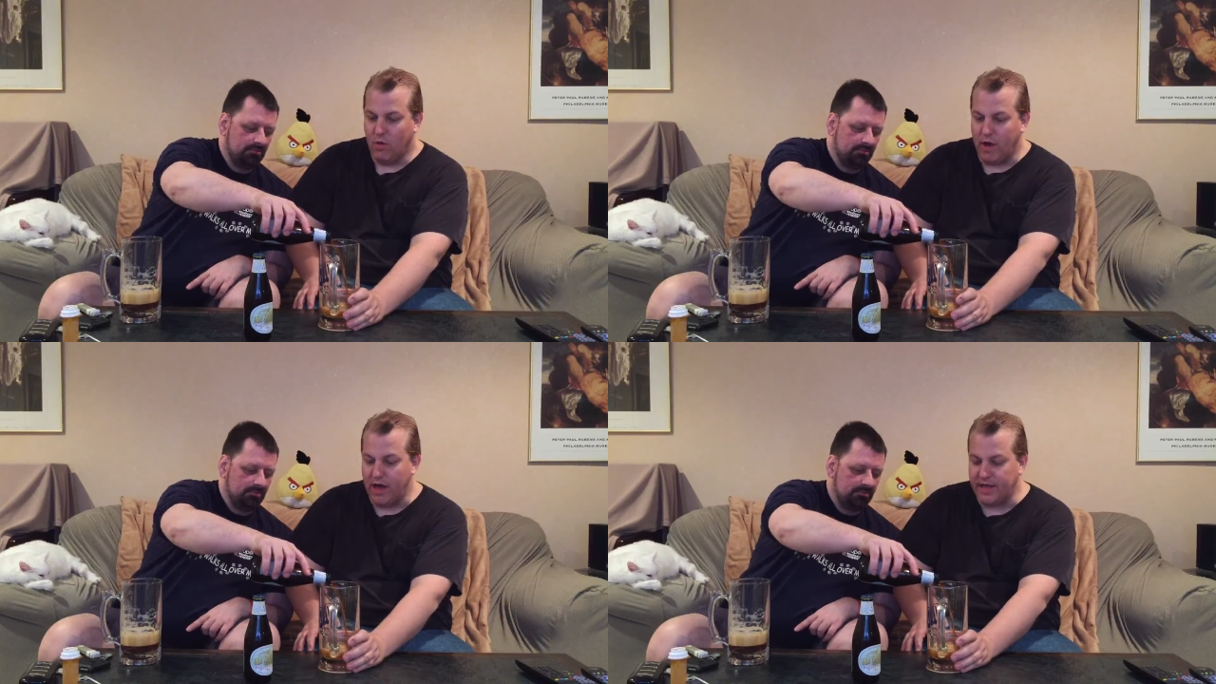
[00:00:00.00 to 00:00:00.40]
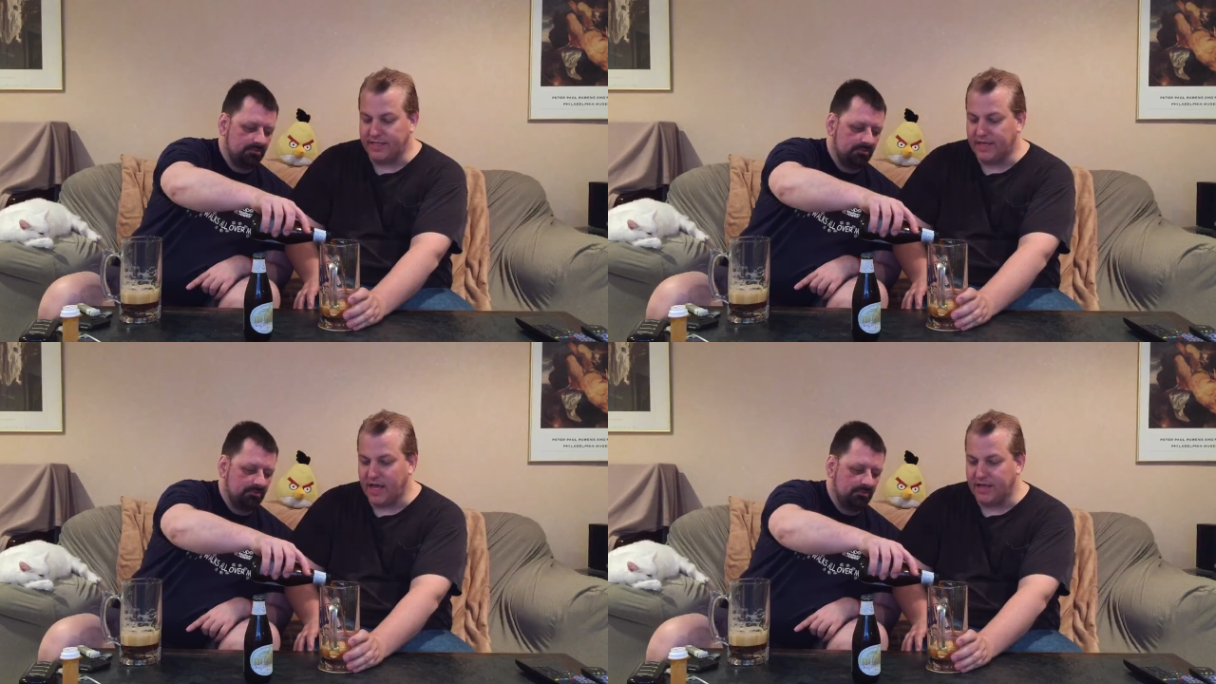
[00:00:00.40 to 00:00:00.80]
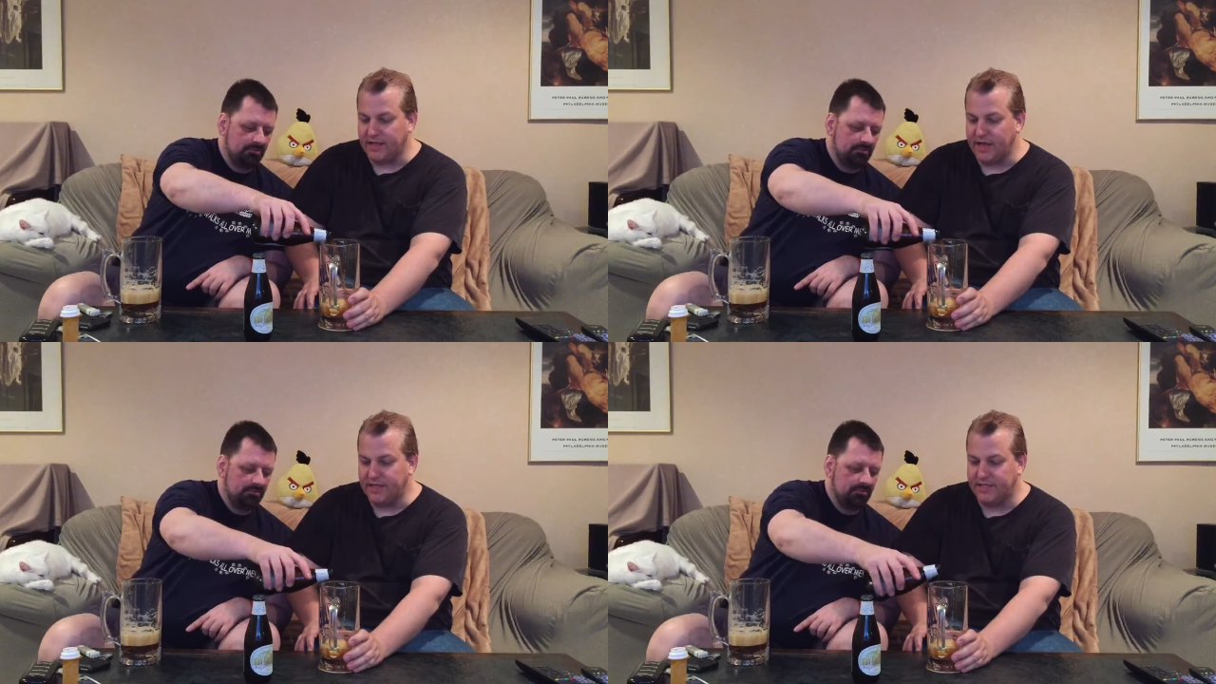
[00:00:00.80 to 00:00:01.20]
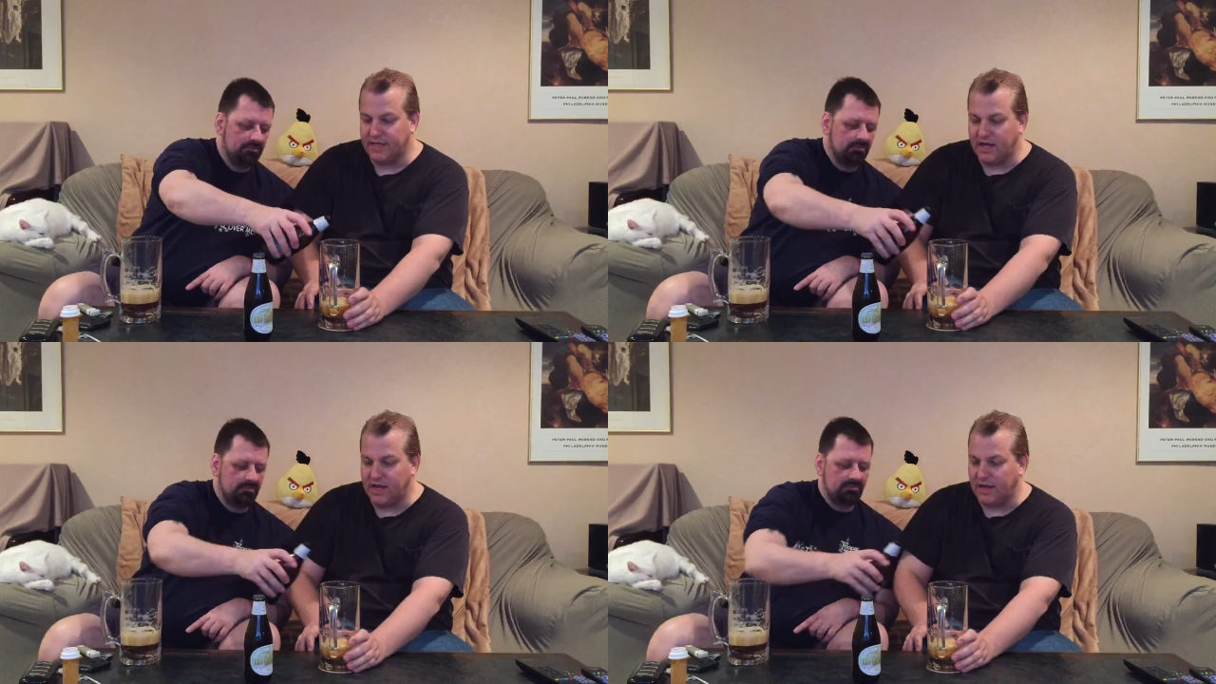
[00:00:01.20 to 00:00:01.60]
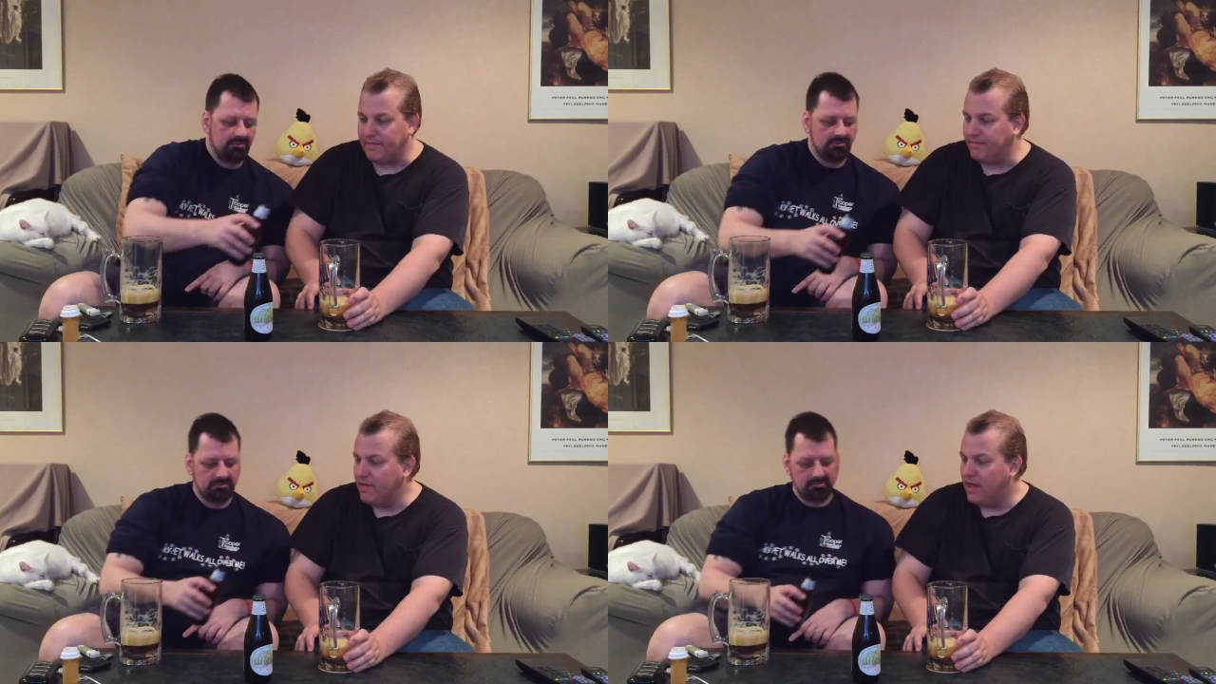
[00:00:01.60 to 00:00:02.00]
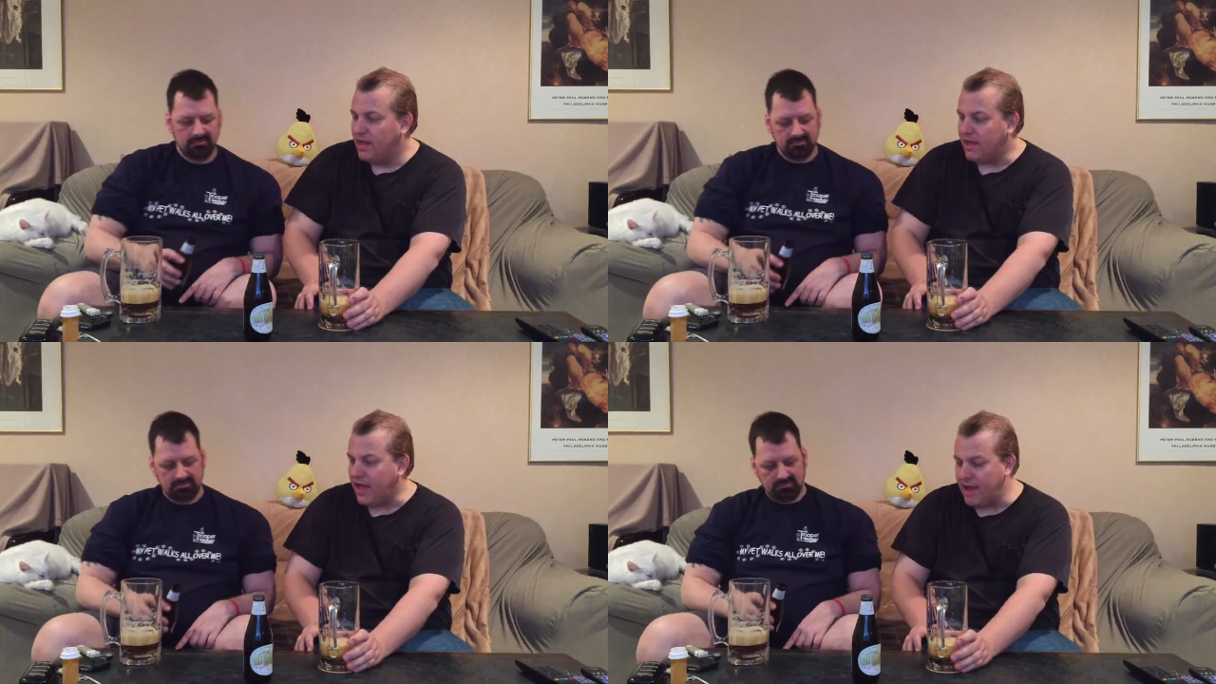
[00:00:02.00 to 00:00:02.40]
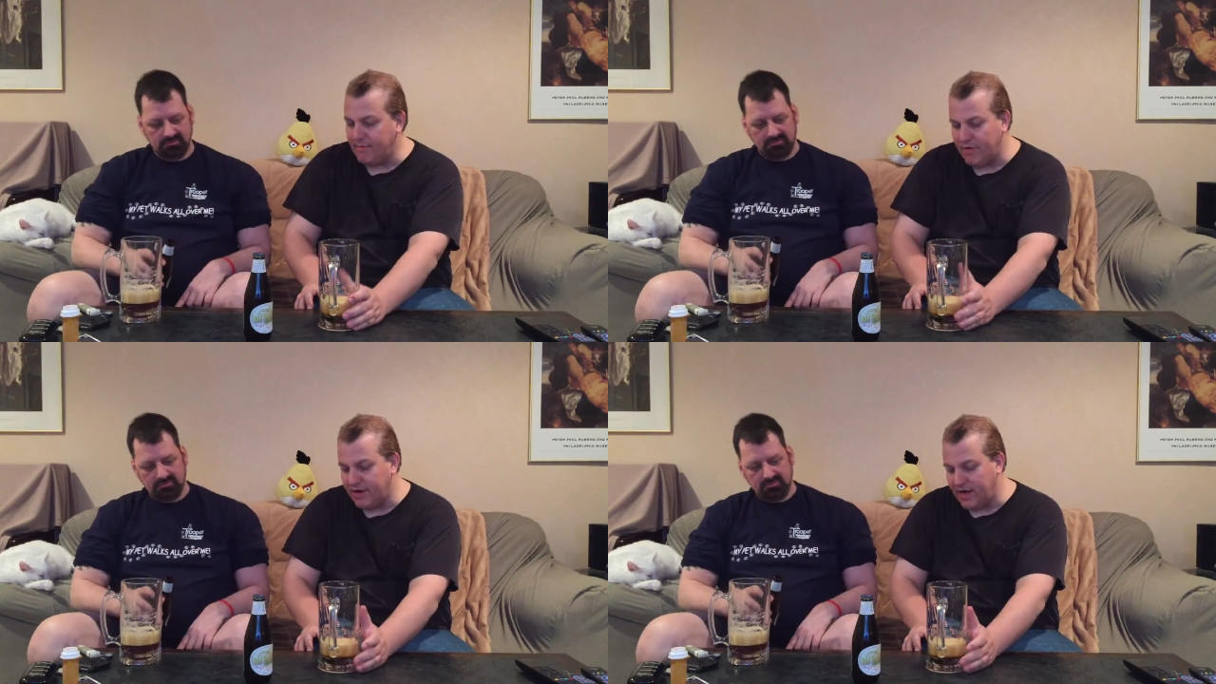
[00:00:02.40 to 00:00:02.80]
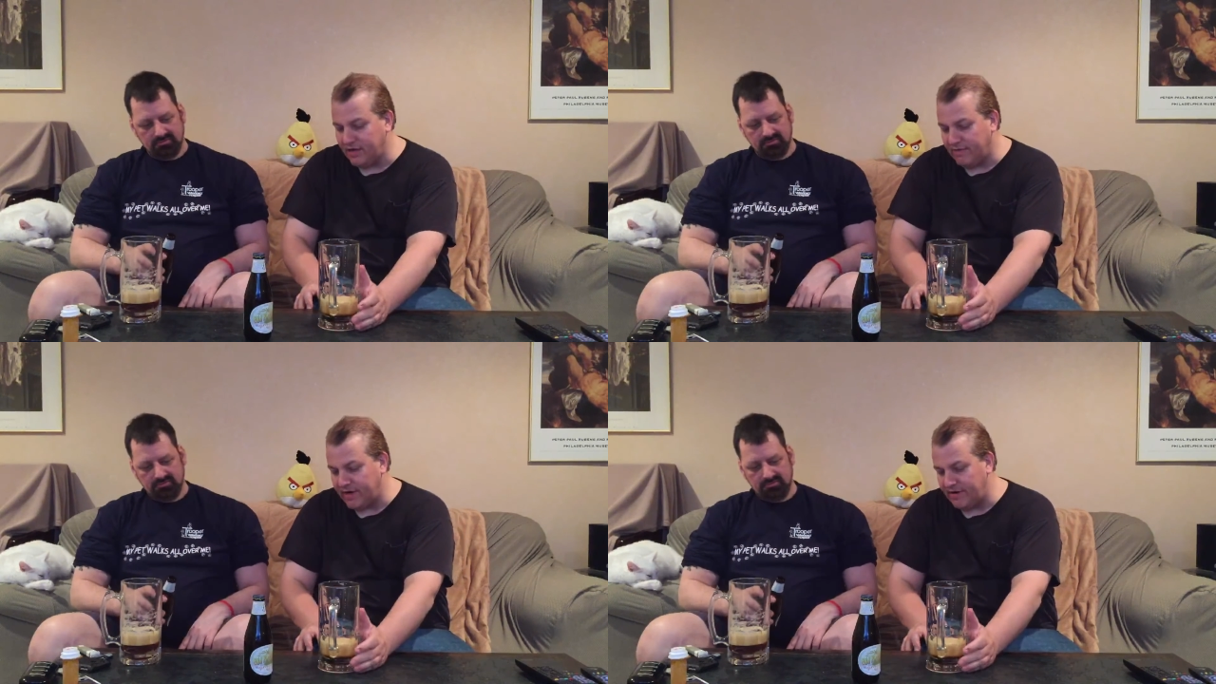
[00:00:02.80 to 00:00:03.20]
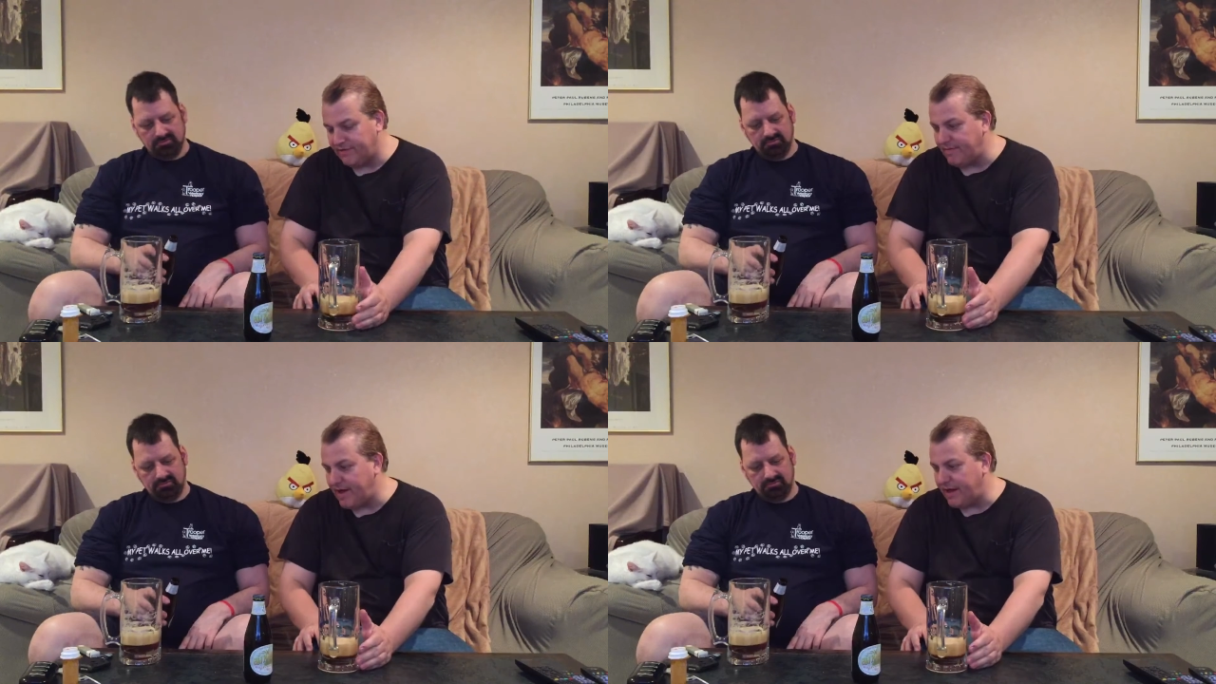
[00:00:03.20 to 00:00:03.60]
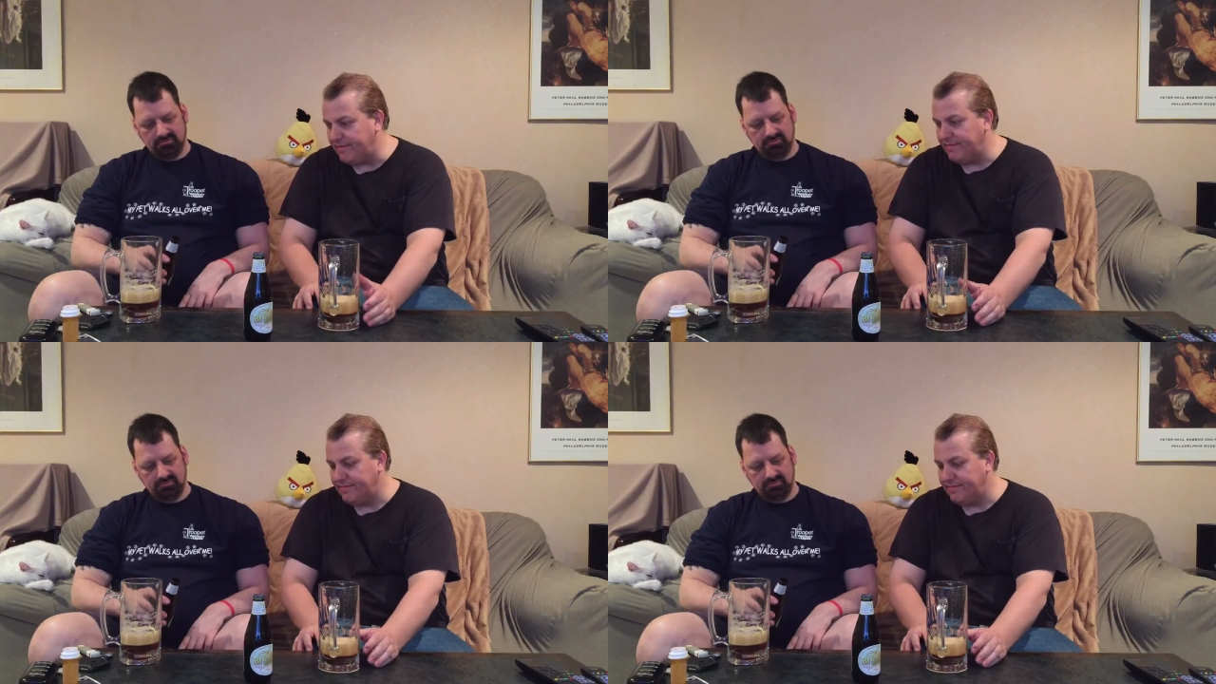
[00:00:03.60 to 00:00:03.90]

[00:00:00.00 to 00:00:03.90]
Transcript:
Speaker 1: Wow, that's got a nice ambery color right off the bat.